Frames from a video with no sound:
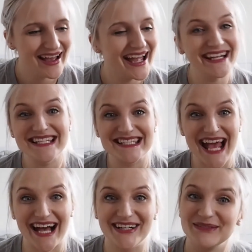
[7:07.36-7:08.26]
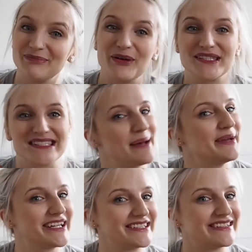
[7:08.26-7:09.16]
It is now
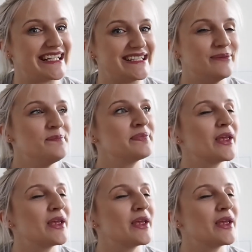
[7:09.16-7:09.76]
balsamic-y.